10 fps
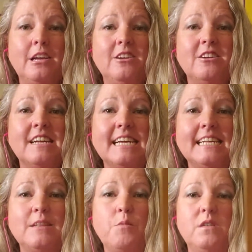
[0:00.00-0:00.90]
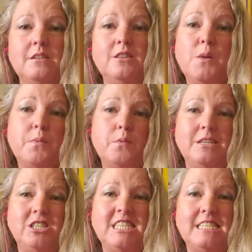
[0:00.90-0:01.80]
You're going to get the number
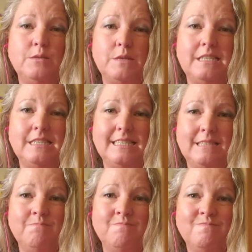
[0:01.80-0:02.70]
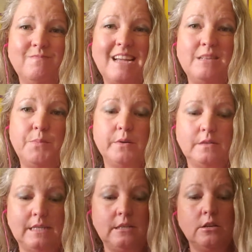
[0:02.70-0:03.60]
1 cheese whiz kind of person.